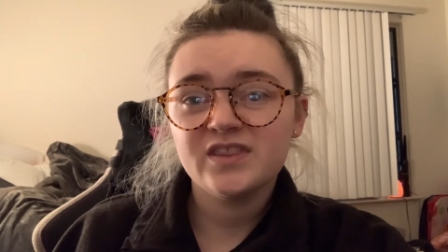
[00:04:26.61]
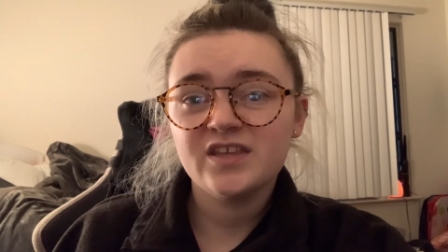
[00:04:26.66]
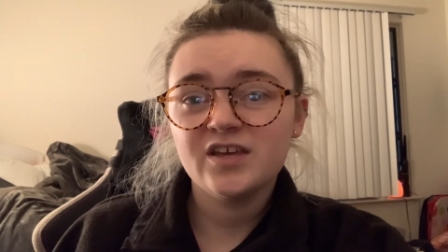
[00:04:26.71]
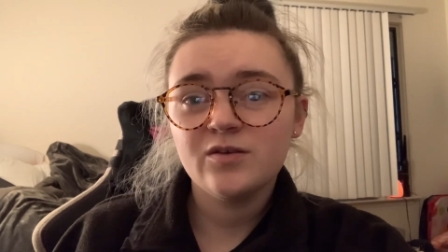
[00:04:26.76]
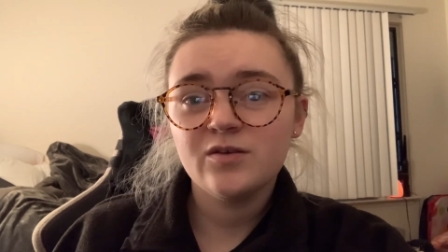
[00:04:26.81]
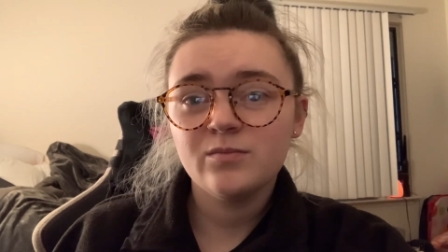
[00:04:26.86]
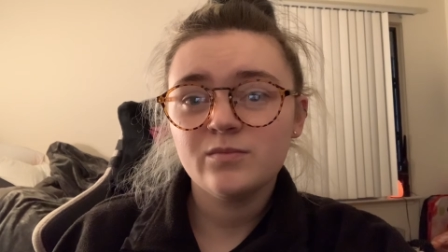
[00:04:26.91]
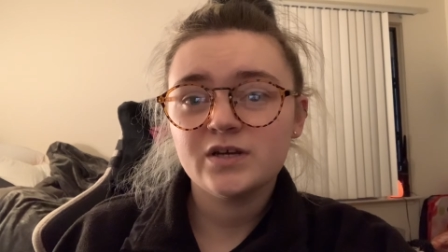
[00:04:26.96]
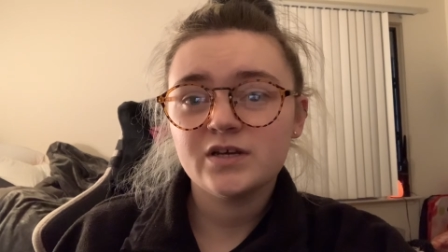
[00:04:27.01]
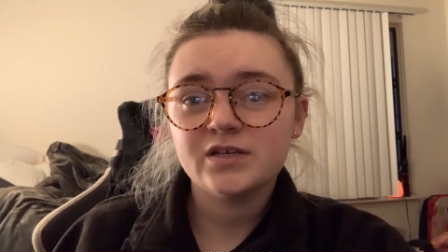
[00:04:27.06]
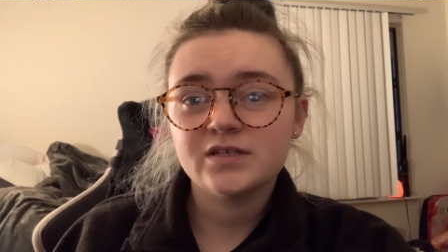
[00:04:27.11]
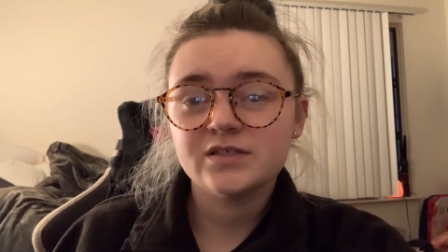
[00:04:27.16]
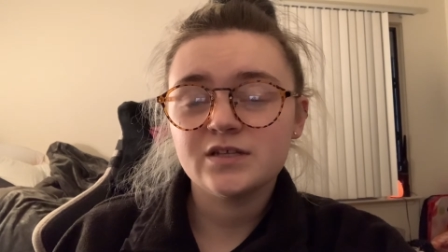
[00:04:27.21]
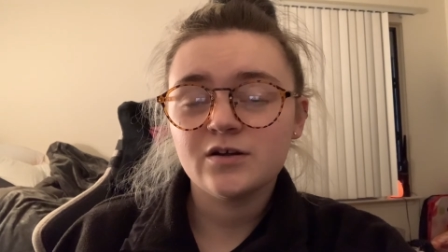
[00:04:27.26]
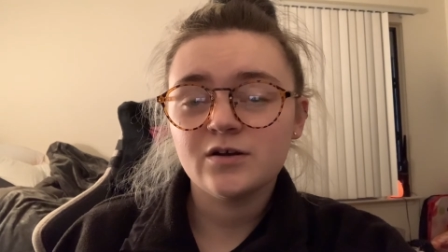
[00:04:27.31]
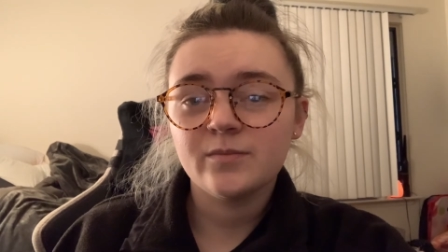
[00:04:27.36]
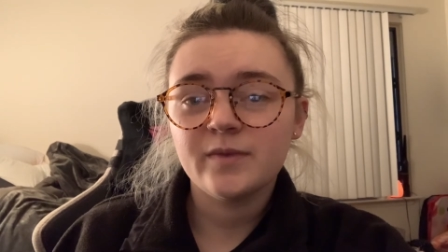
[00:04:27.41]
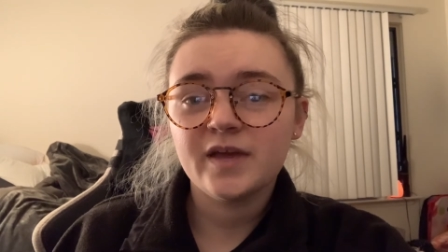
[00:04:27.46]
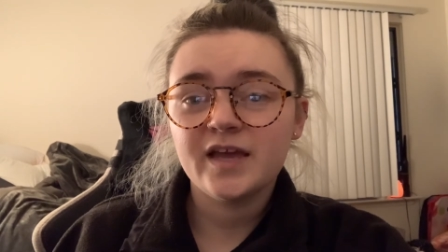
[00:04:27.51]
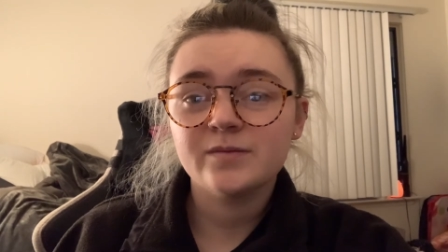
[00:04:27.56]
them because
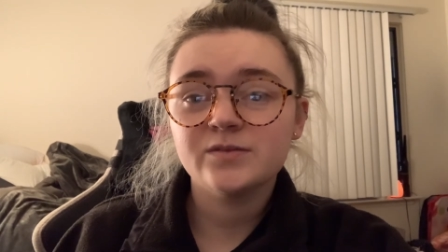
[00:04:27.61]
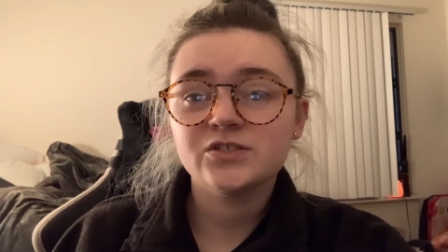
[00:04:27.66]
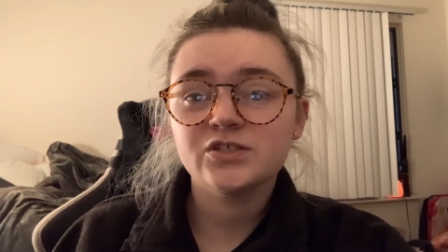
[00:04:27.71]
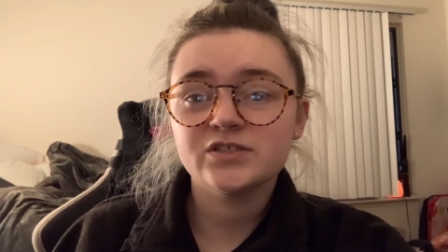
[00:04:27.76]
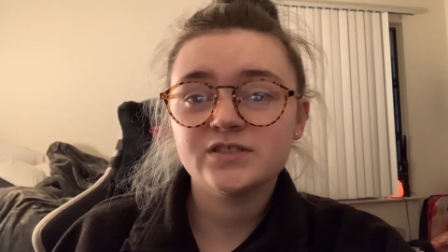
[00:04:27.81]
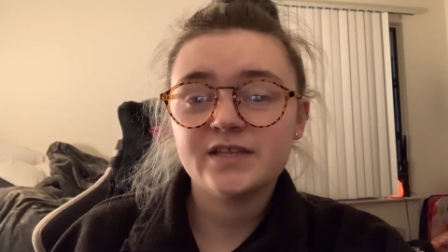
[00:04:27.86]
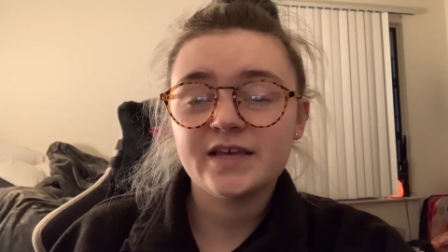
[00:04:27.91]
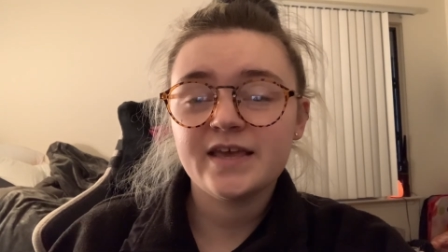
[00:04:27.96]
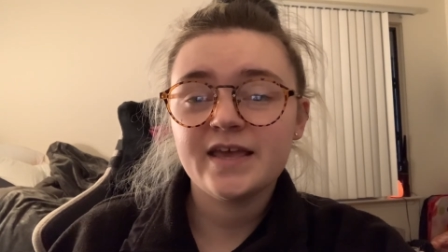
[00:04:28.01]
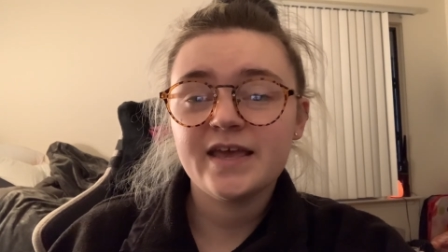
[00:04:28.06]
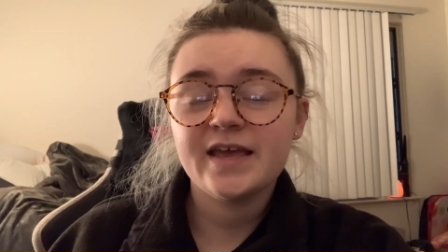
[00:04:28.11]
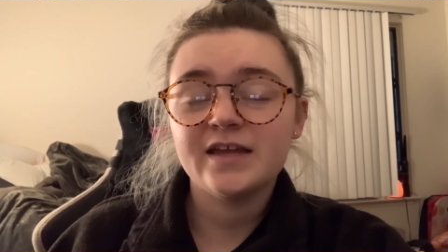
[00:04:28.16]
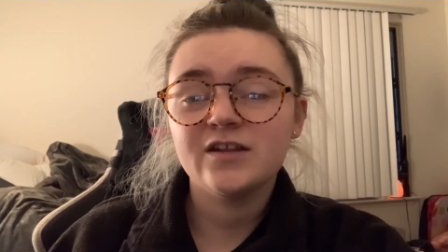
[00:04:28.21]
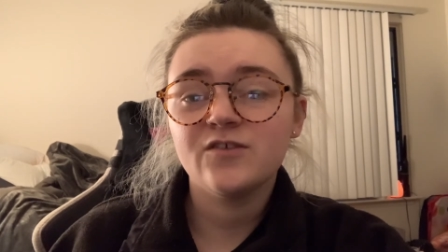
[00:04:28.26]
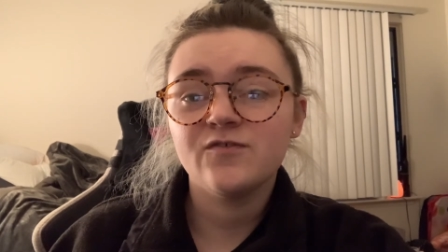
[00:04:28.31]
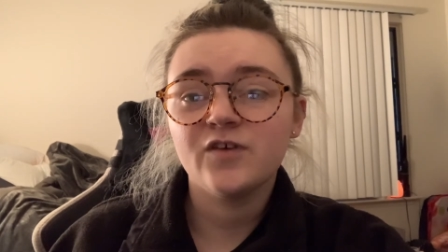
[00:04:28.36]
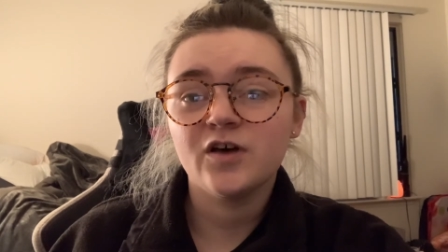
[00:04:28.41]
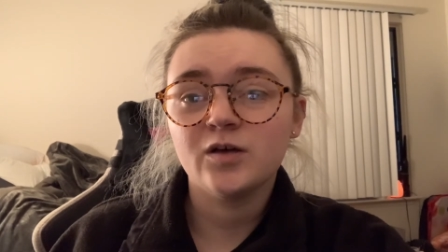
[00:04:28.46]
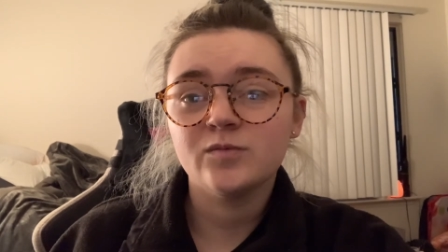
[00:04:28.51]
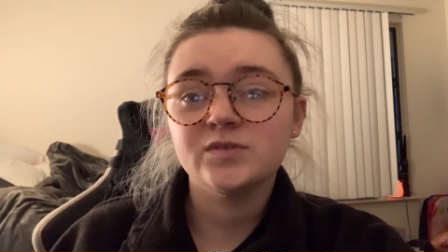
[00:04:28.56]
hamsters, they can
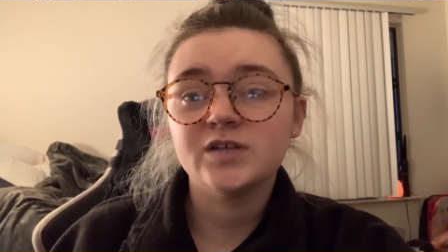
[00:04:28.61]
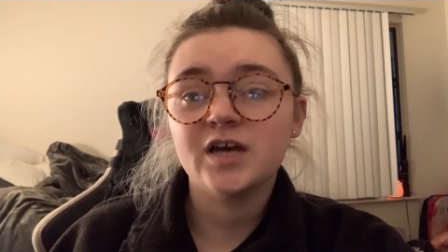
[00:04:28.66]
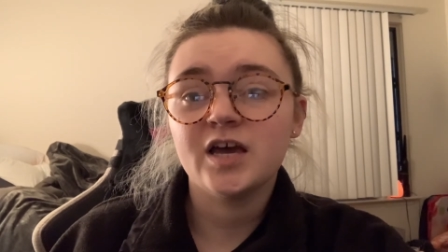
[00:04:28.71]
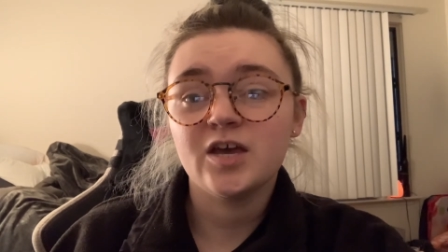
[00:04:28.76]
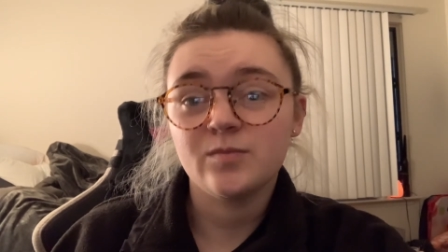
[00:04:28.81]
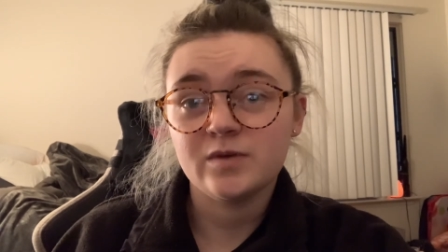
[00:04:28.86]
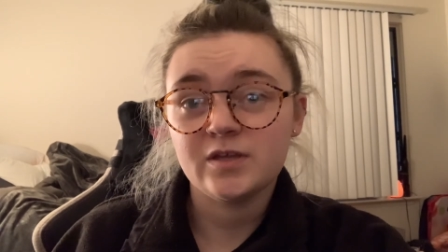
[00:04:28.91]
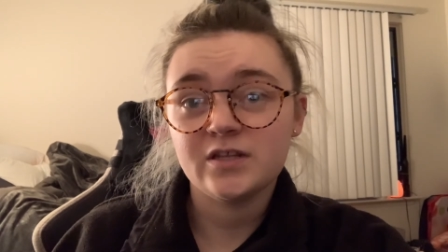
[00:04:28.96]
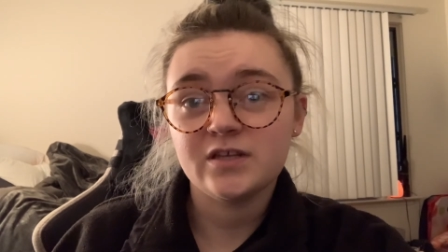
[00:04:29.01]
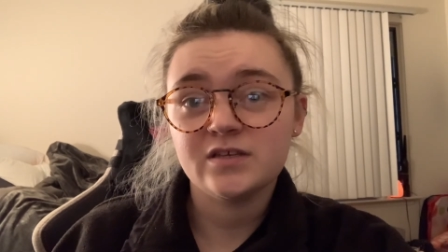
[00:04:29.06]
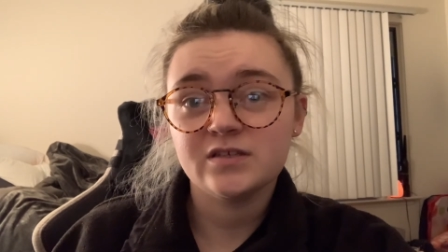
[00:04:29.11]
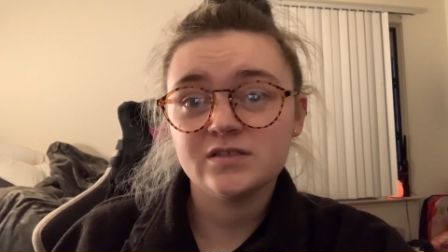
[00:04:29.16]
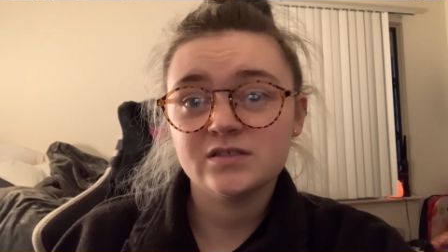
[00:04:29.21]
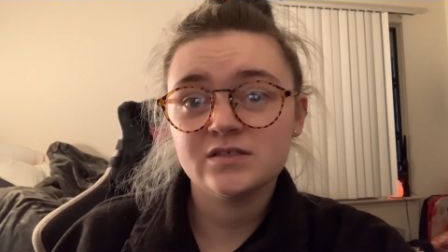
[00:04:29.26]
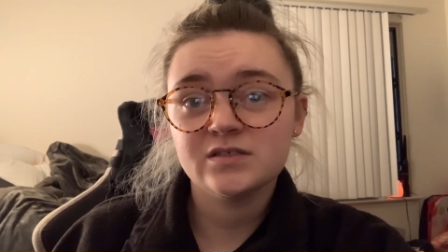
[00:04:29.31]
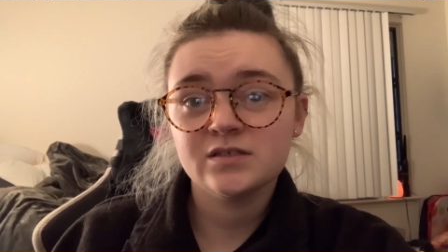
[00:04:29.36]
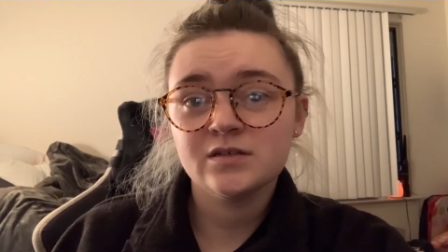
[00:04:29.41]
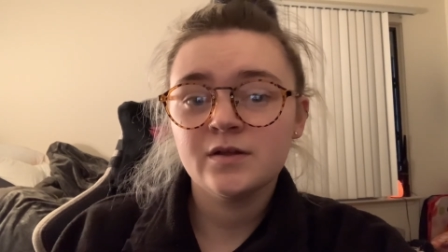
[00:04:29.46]
develop diabetes.